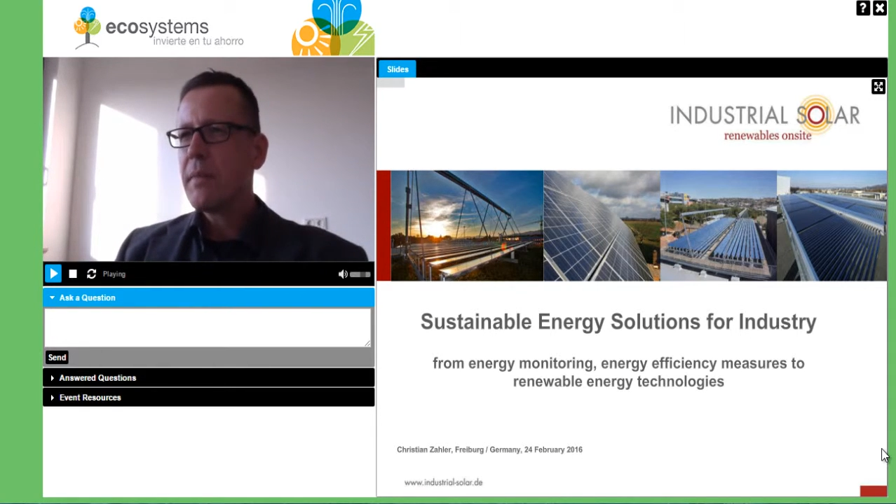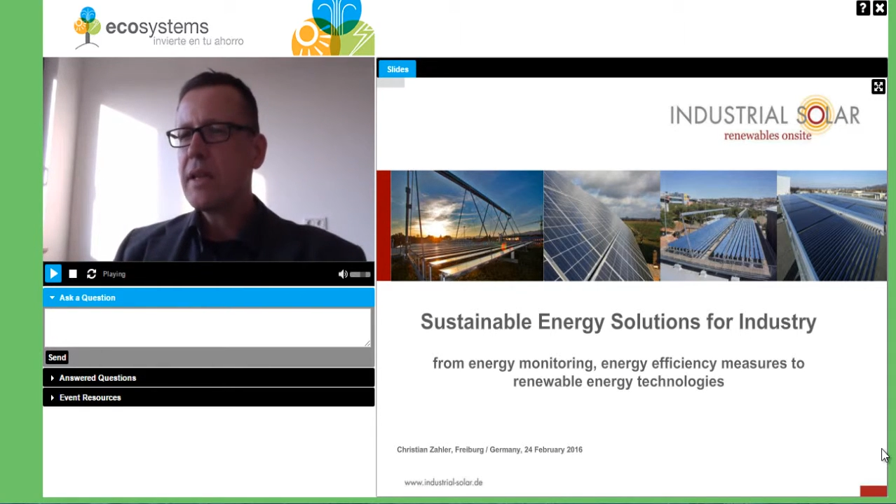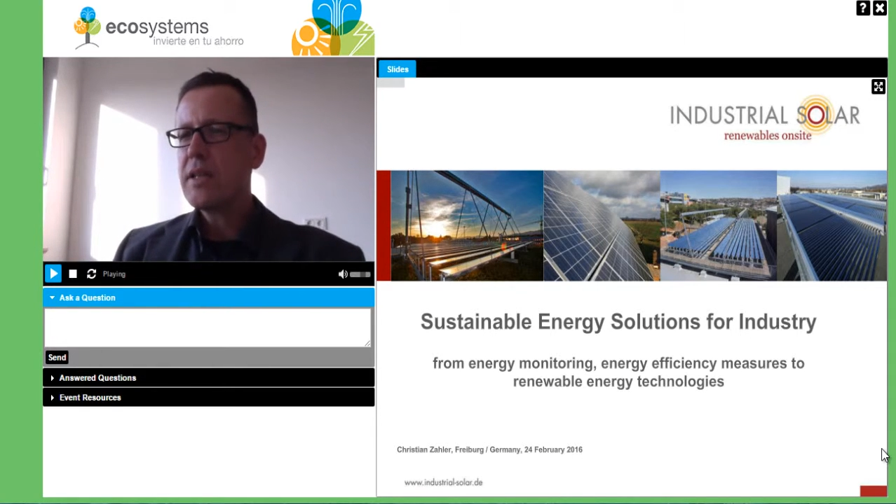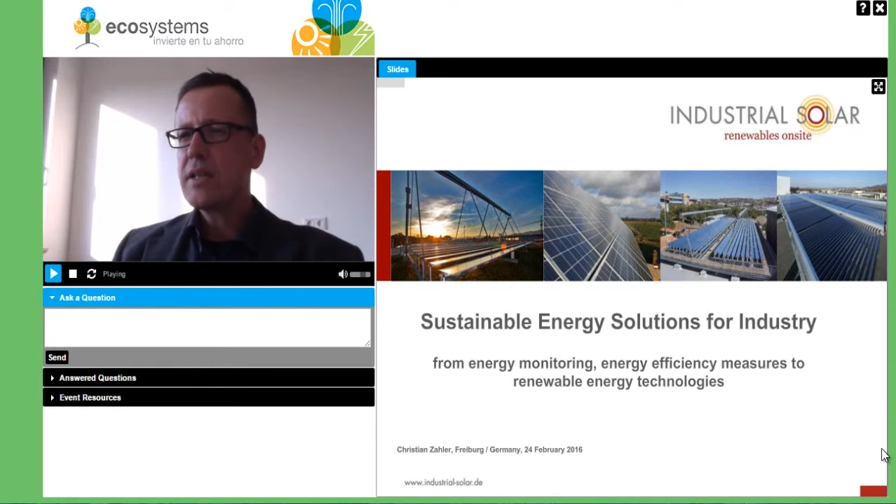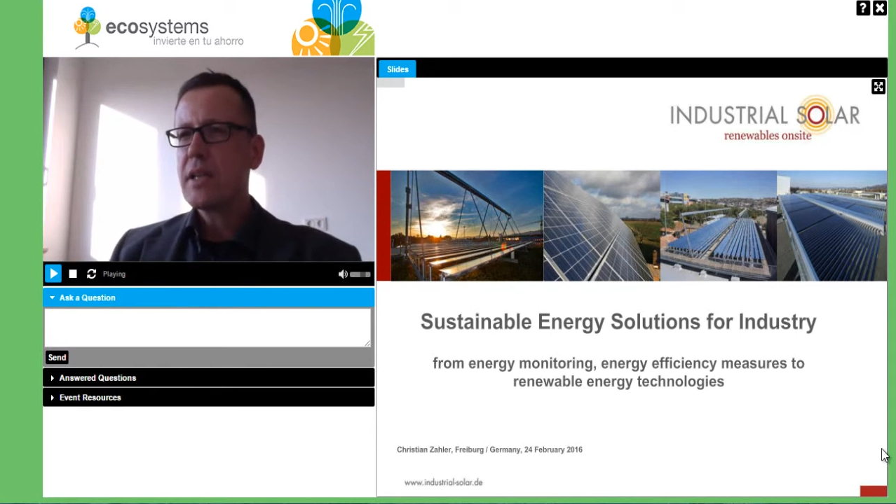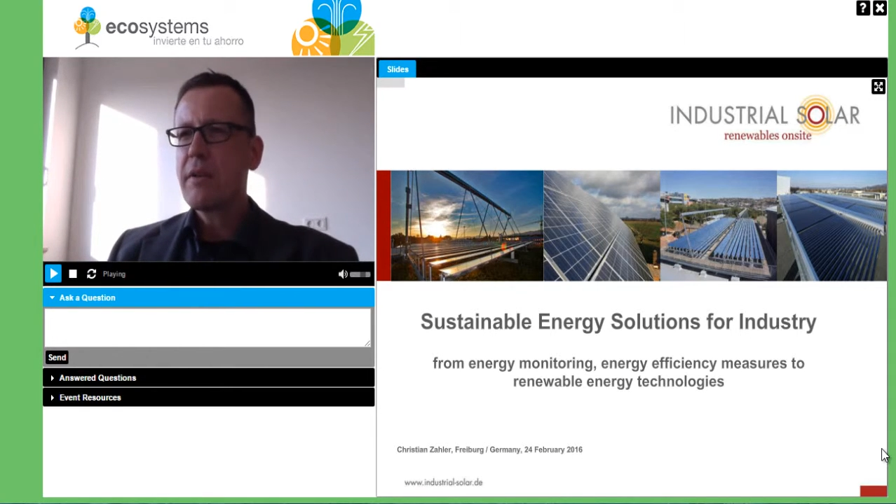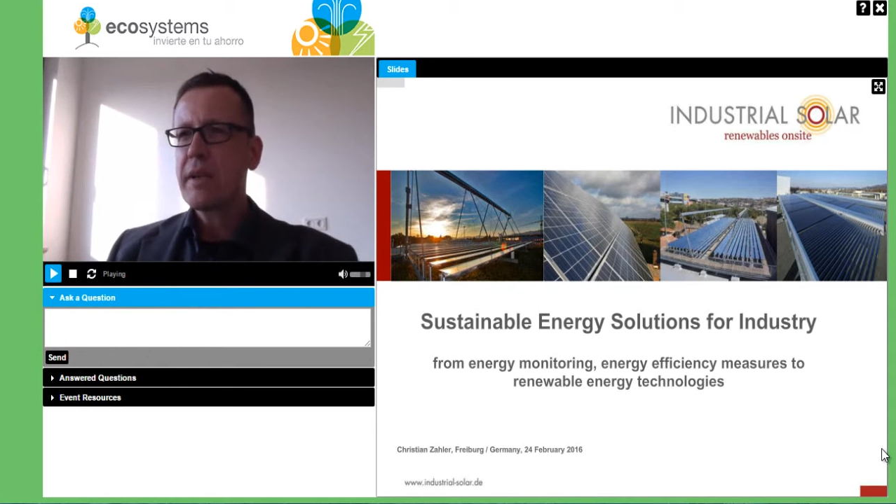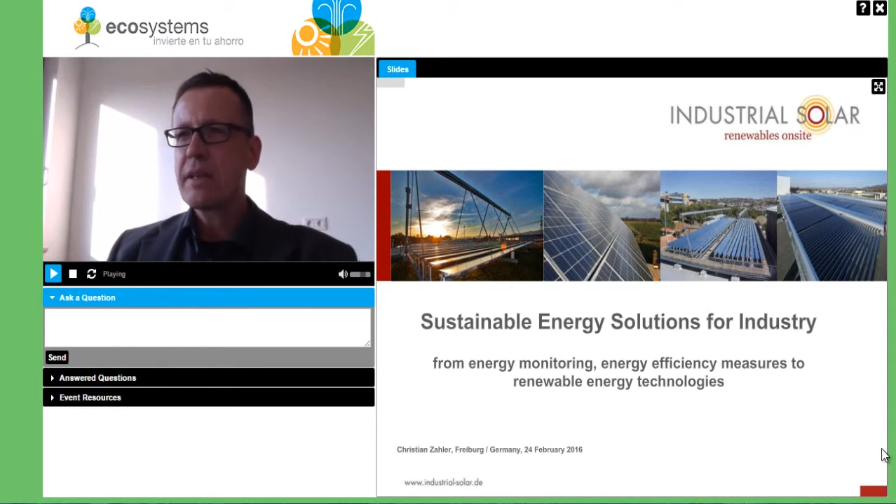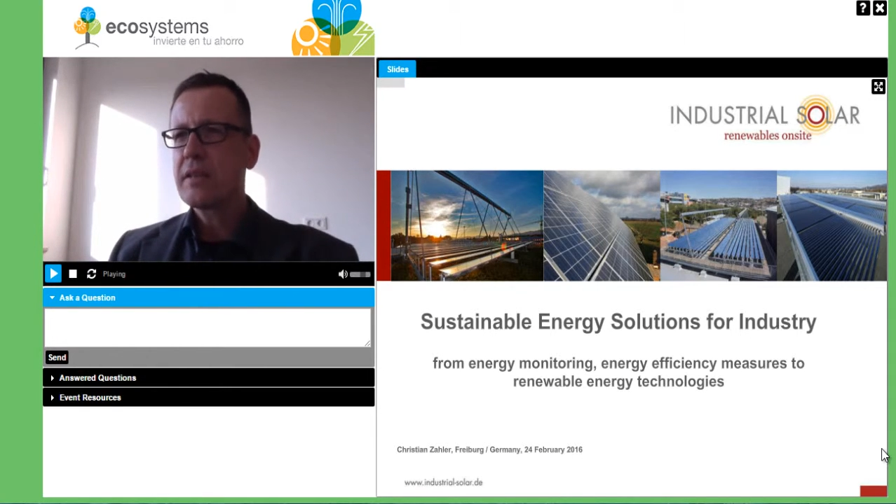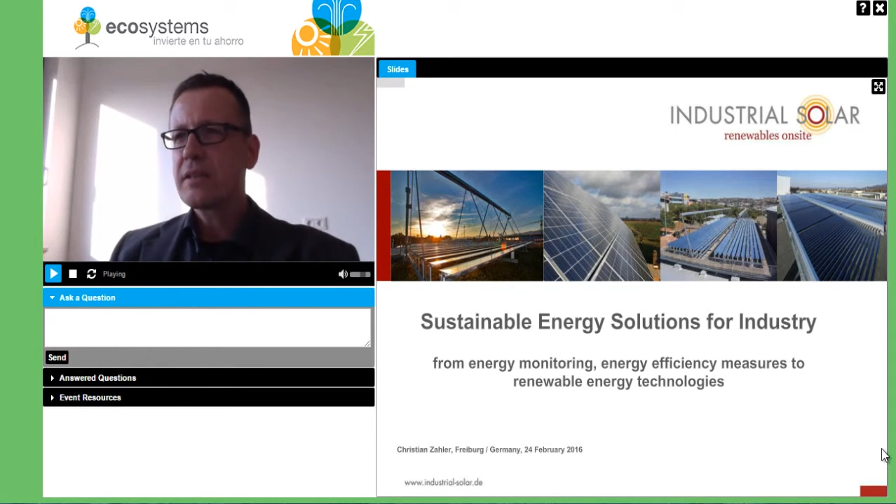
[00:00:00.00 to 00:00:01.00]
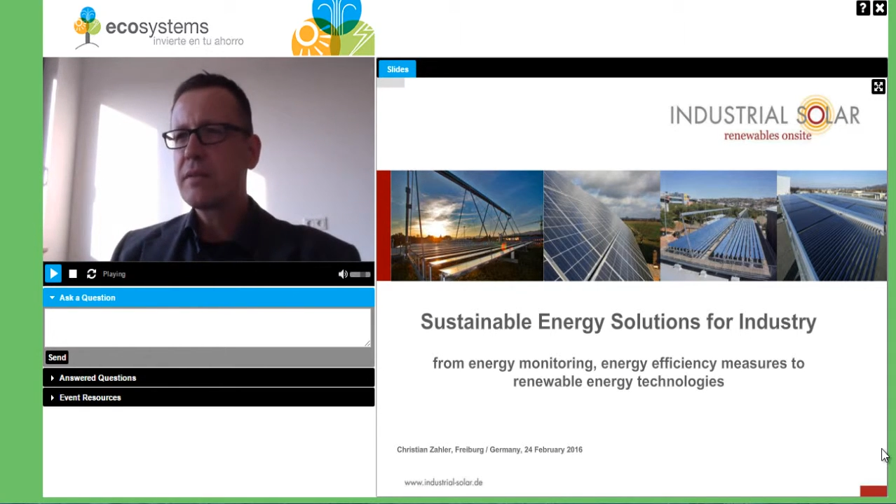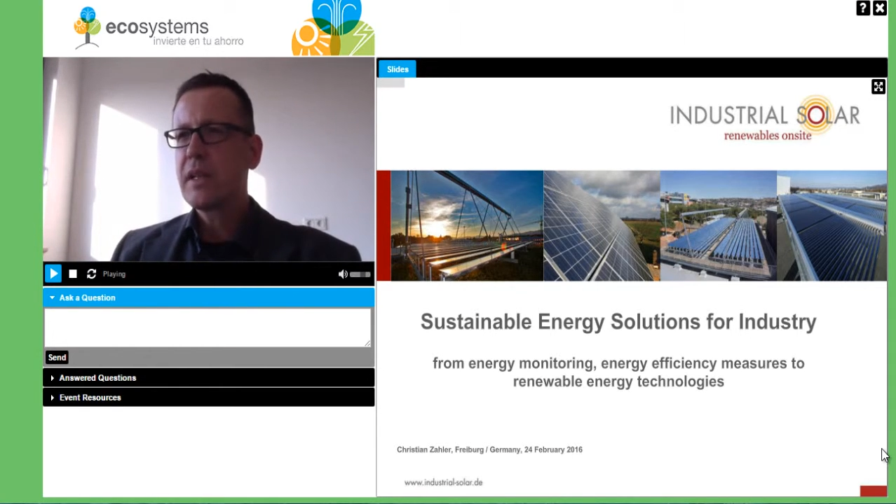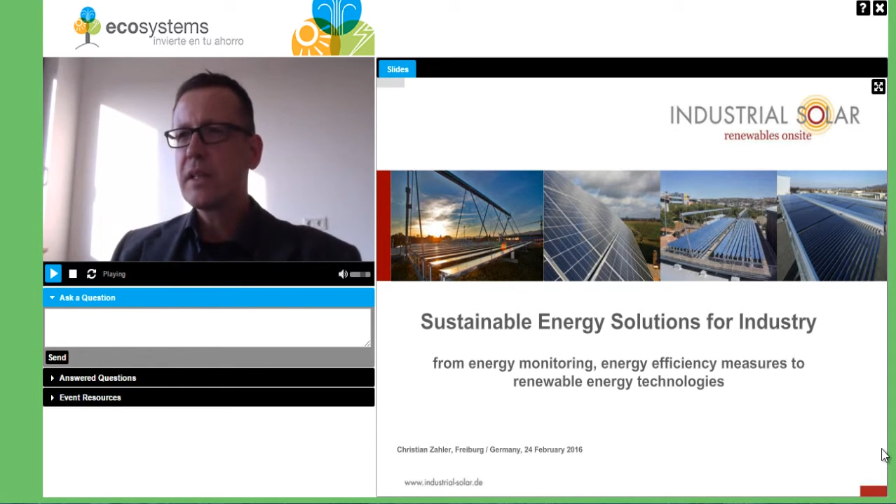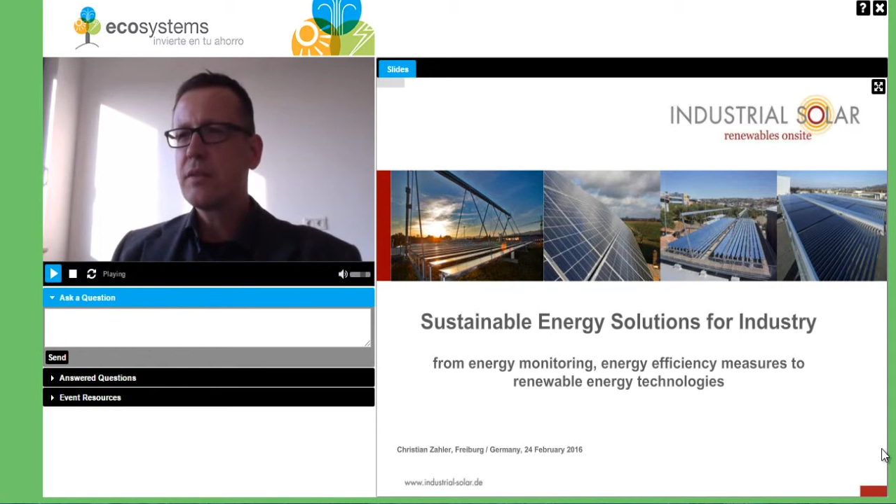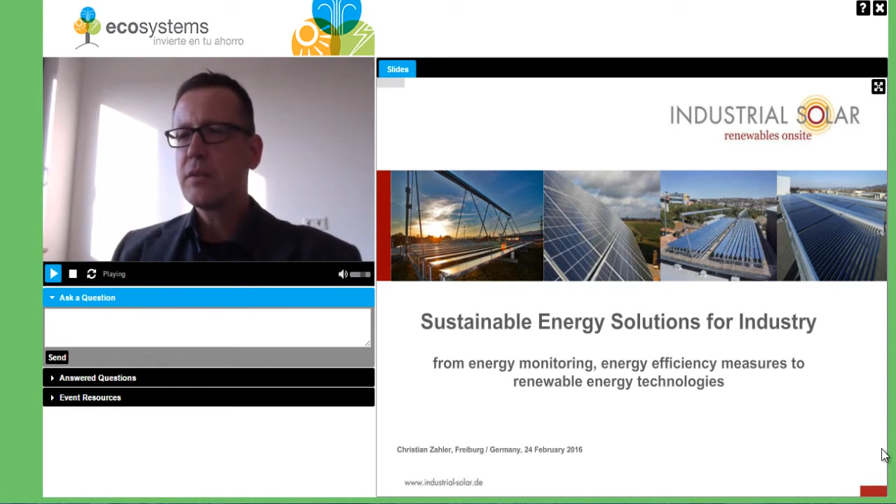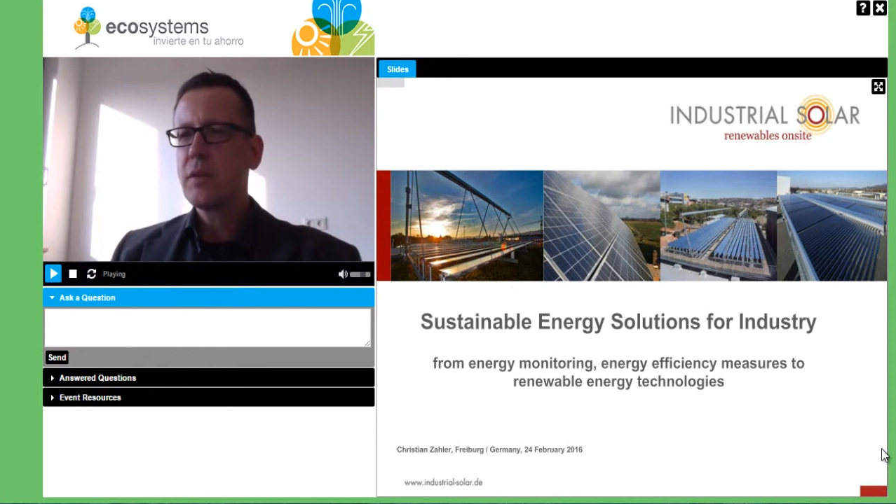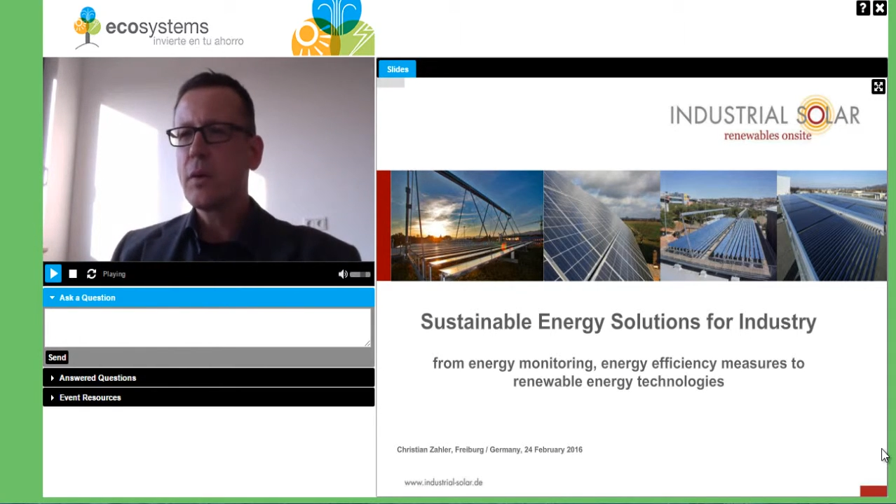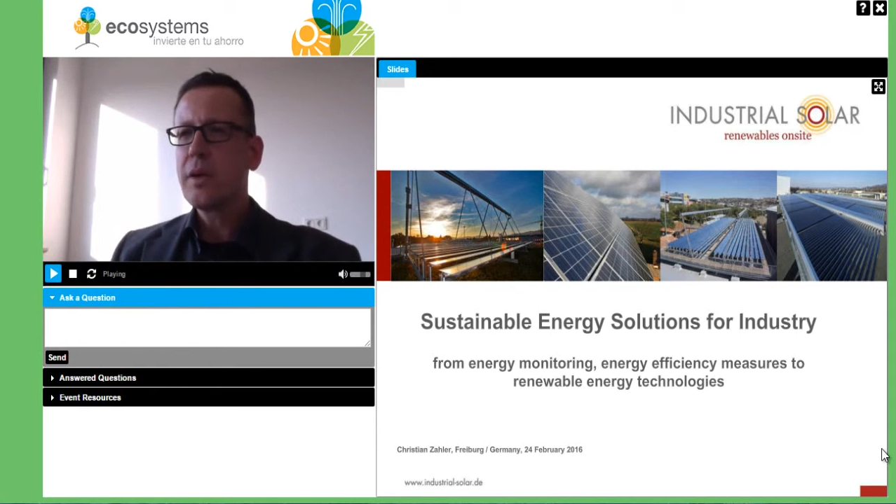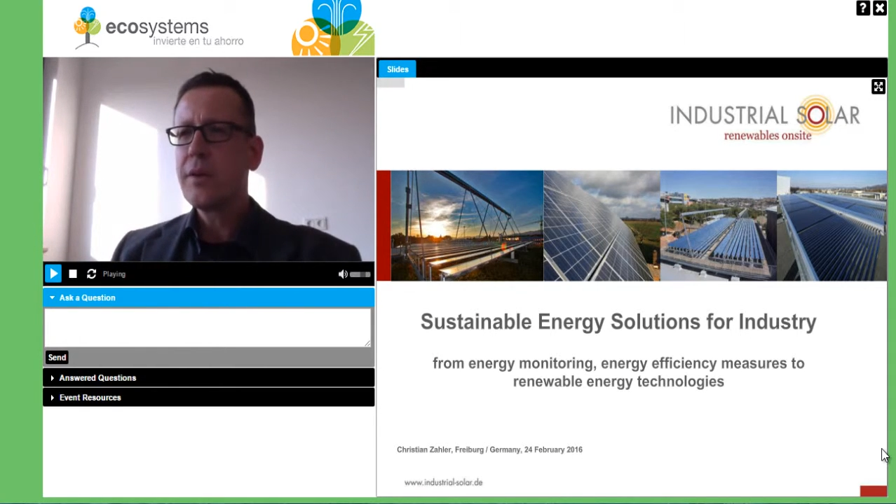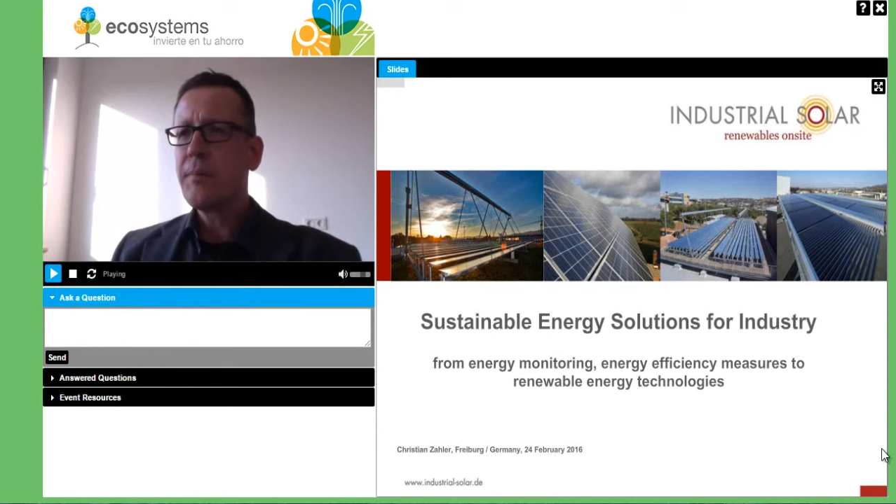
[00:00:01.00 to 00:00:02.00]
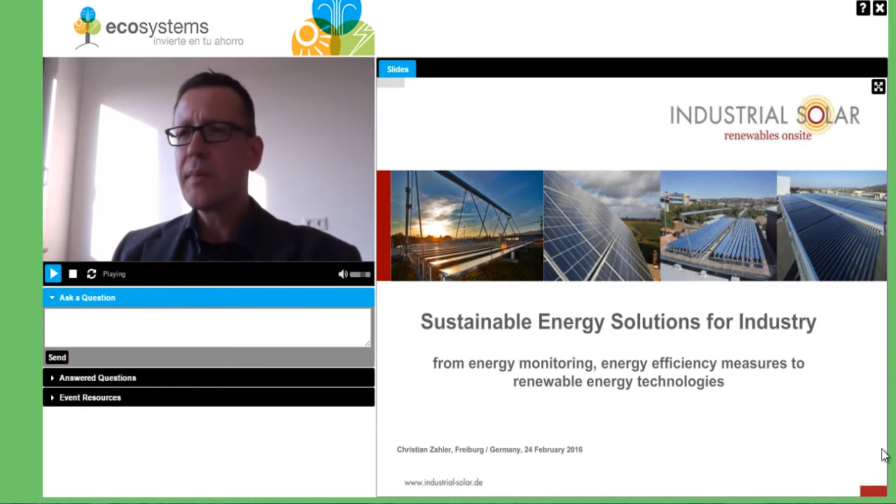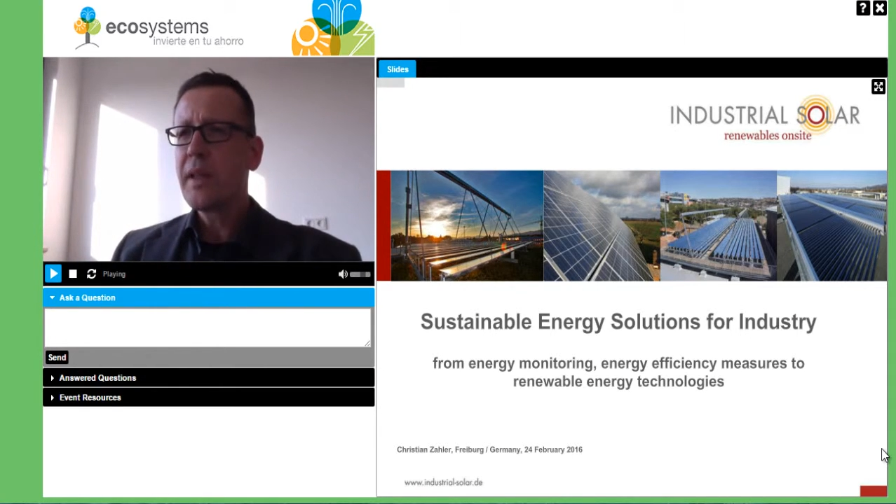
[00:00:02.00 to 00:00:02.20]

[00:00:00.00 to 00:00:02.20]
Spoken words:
managing directors of Industrial Solar.